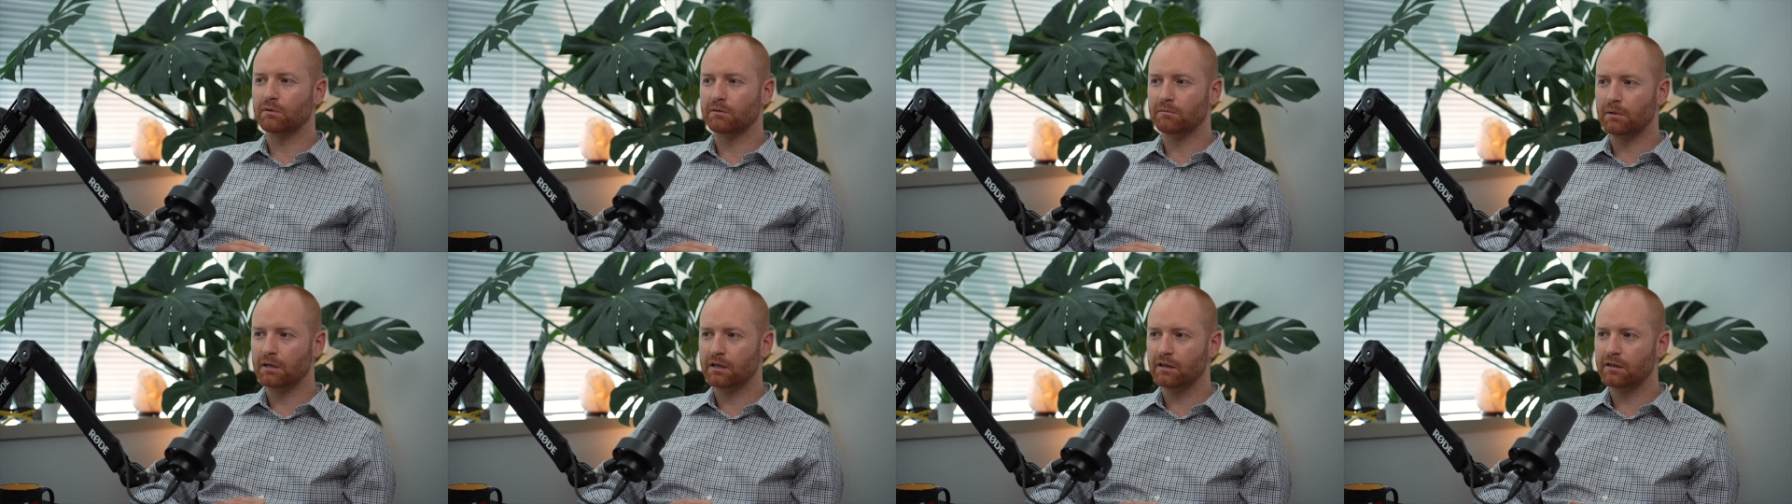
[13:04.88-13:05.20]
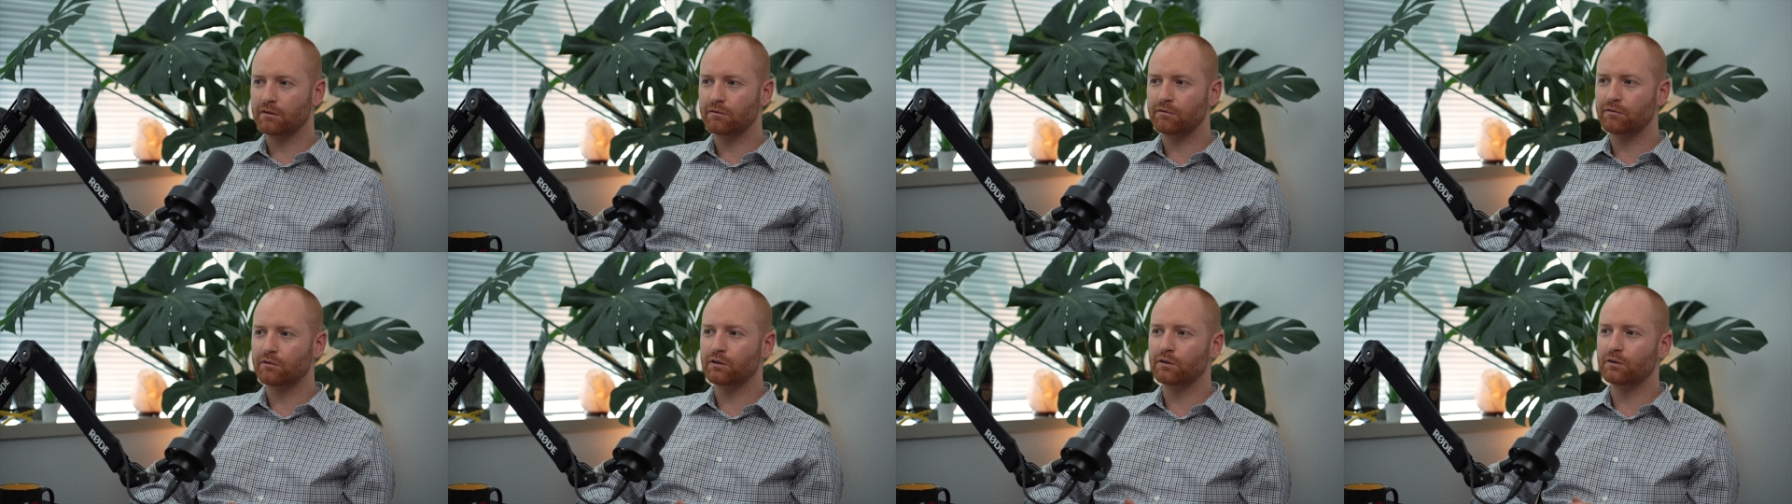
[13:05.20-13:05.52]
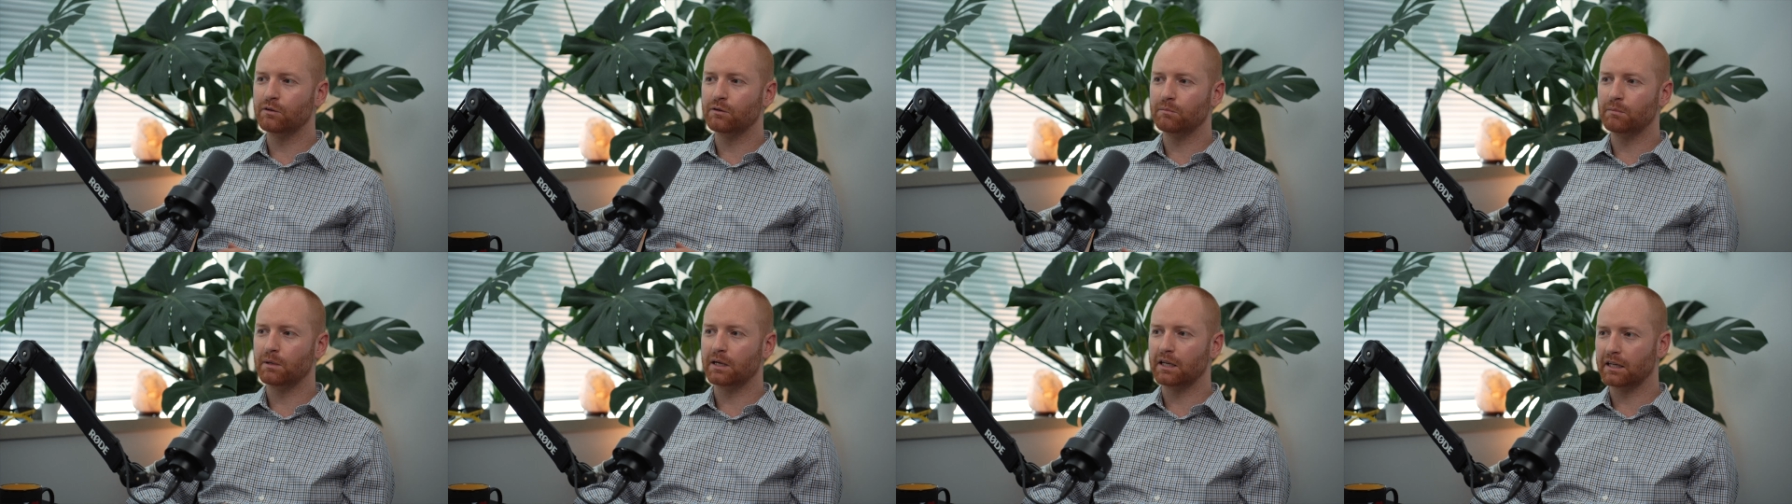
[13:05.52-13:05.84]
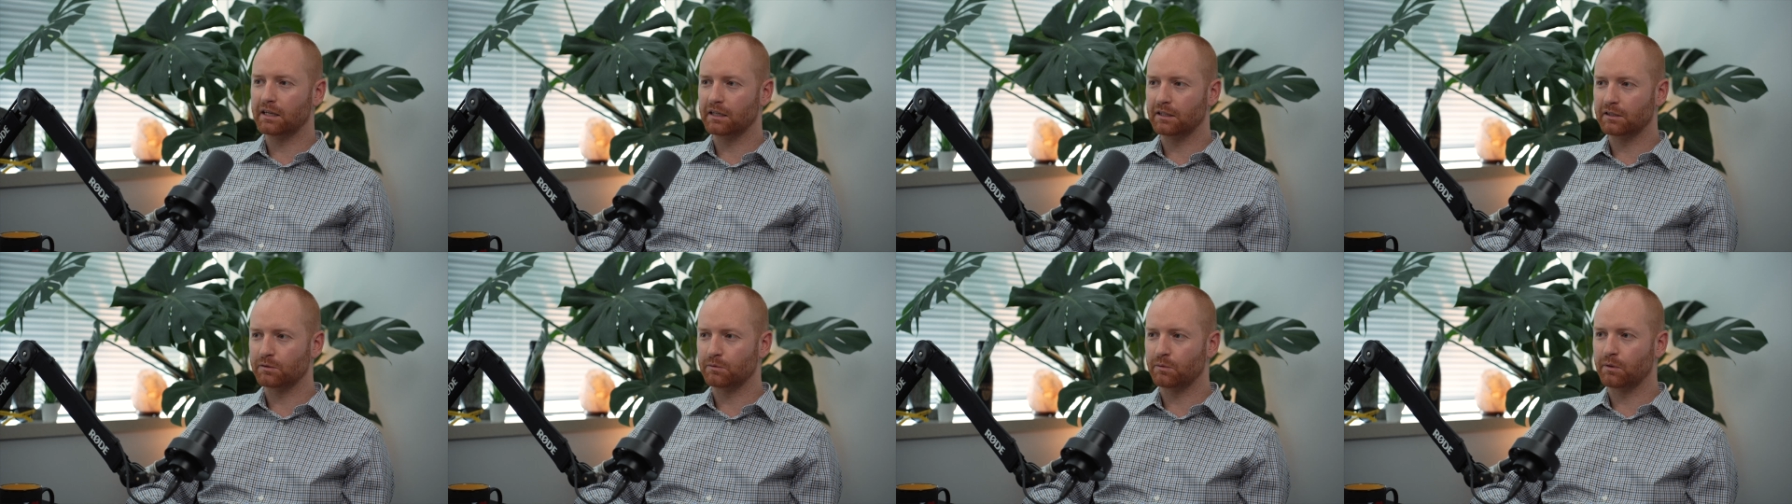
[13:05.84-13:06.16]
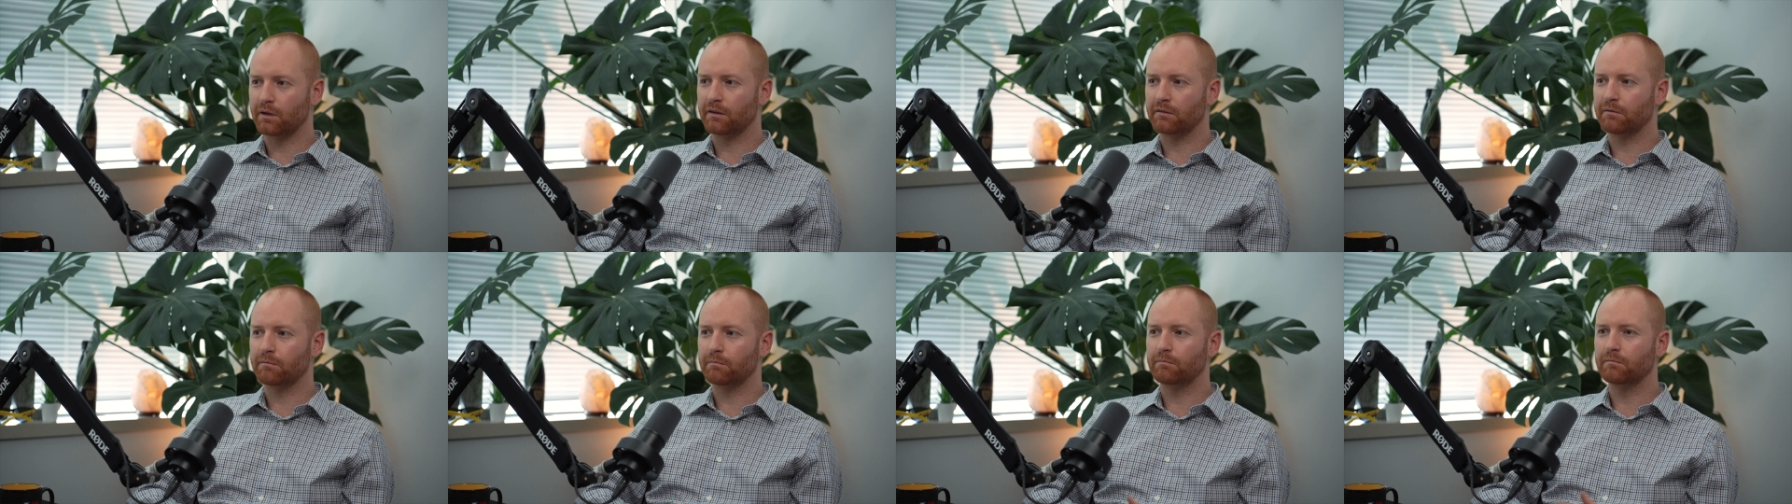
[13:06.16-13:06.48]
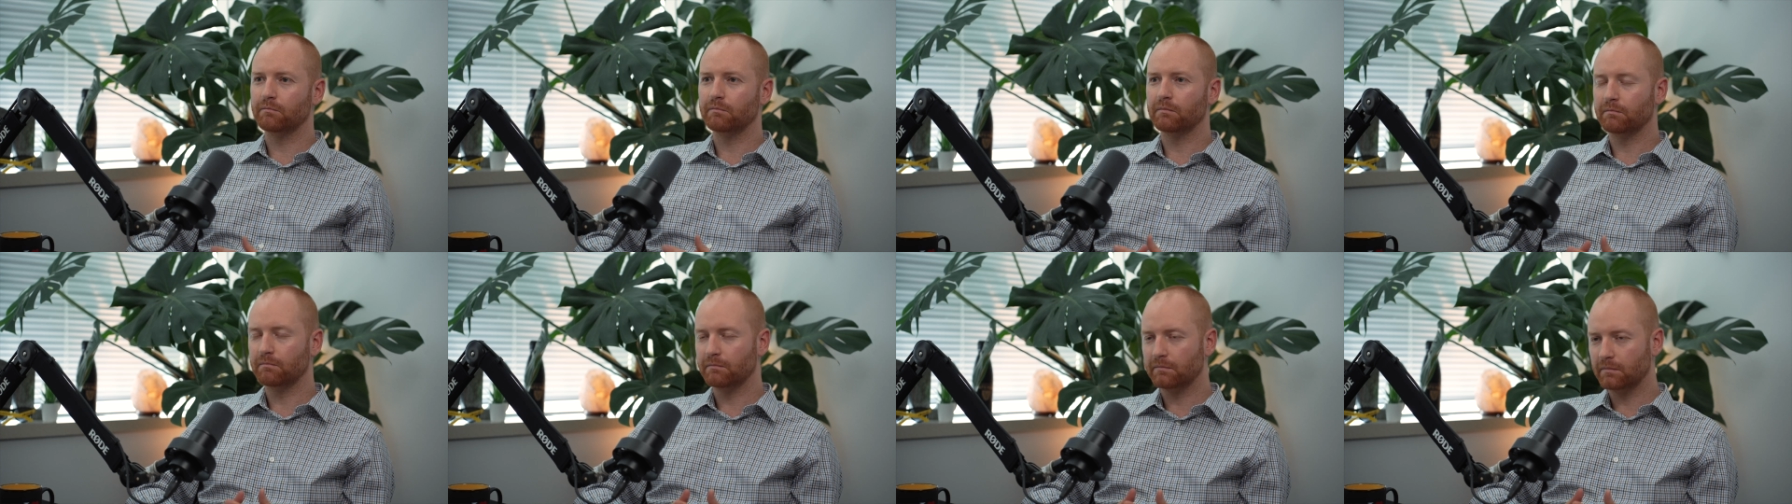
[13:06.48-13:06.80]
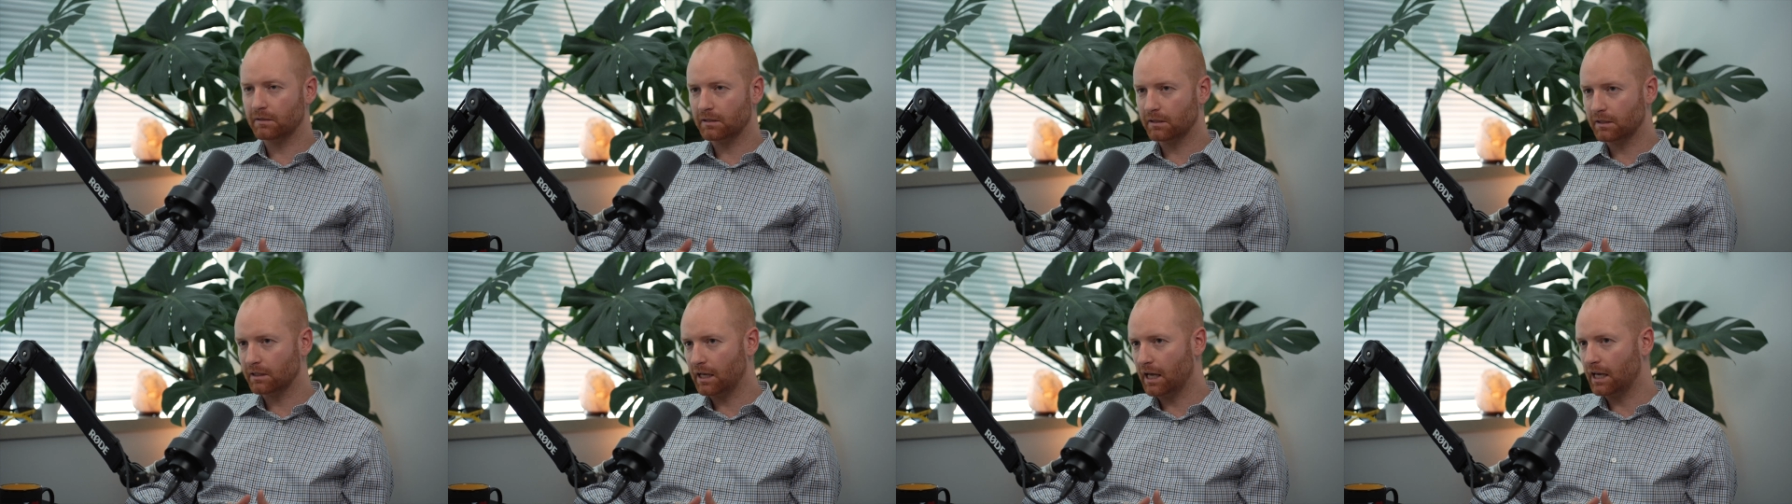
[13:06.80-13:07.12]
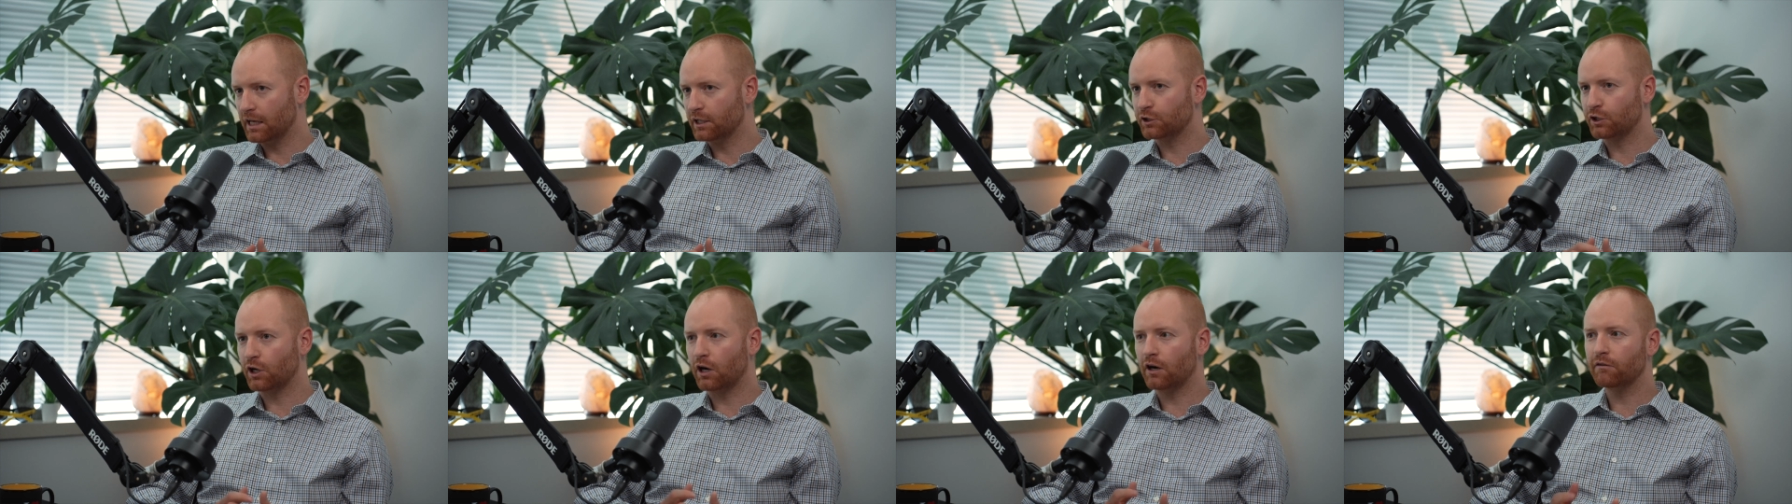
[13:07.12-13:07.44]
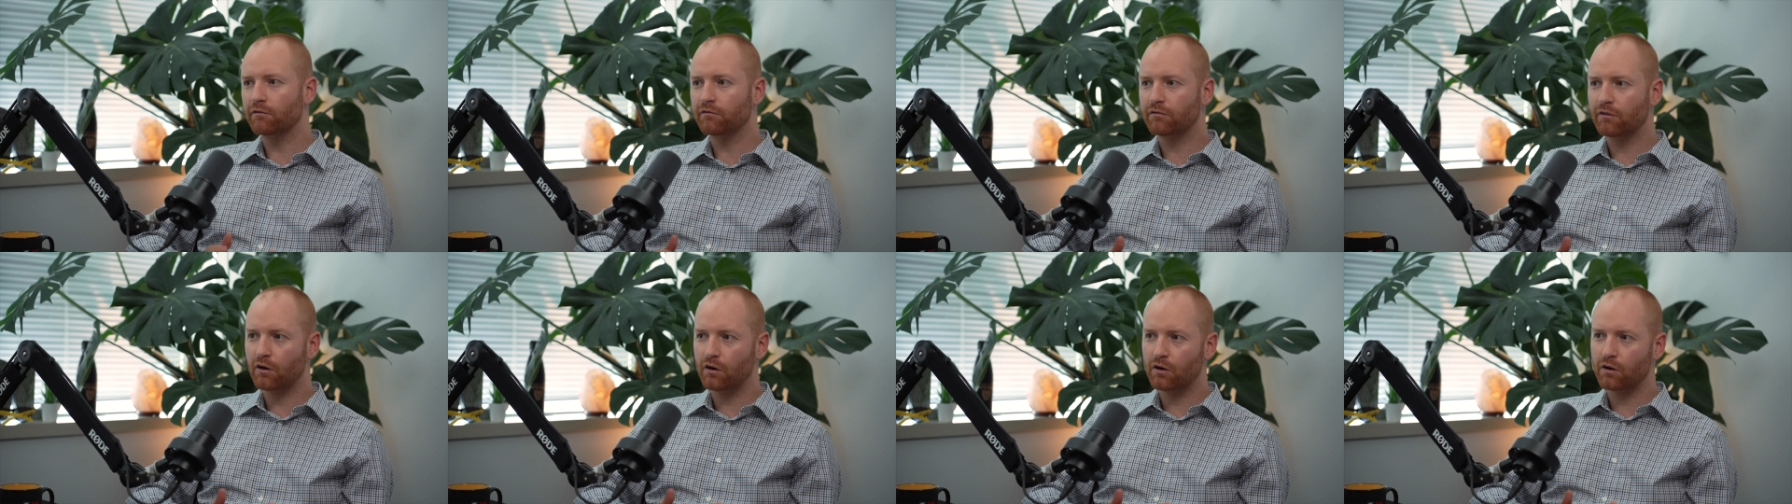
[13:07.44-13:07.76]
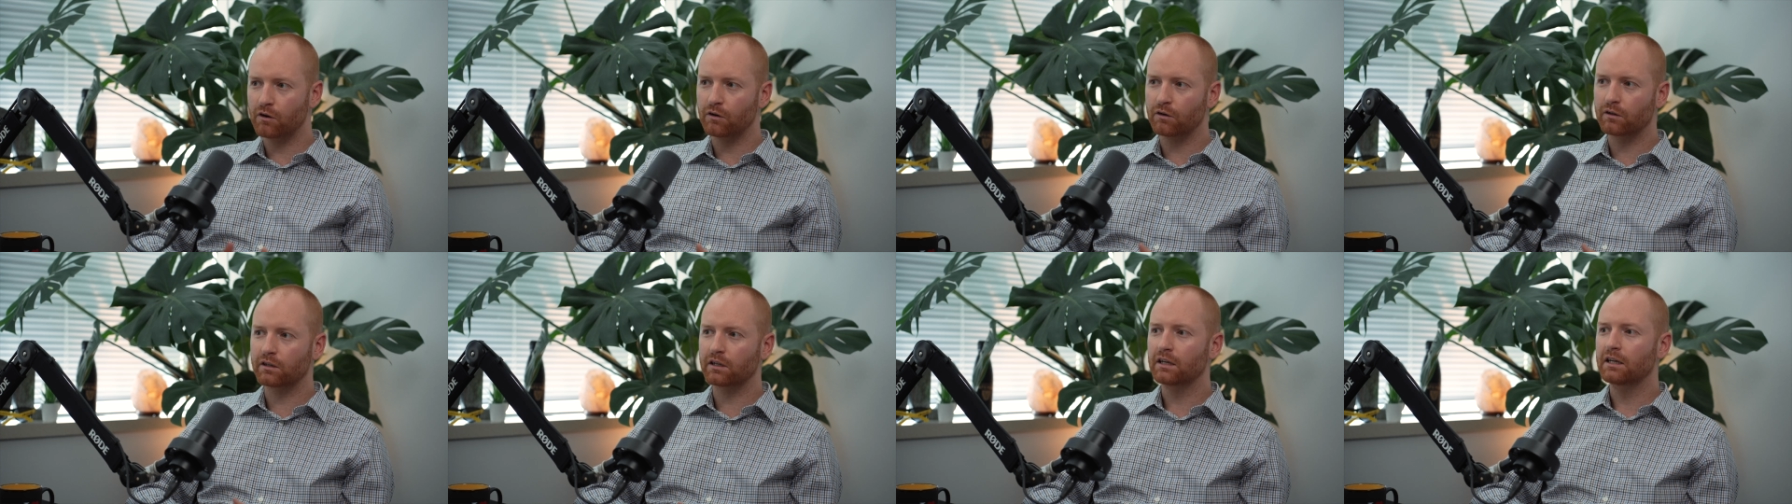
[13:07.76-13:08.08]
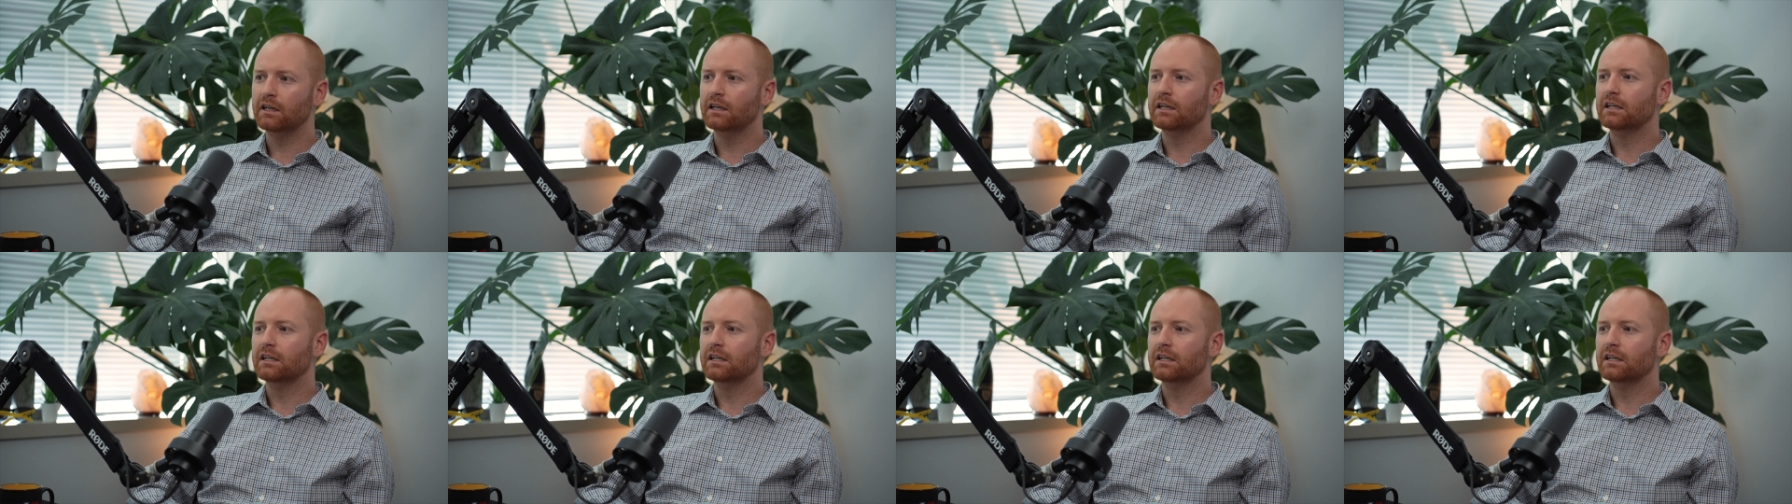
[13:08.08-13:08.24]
we've been in a few meetings with HR folk,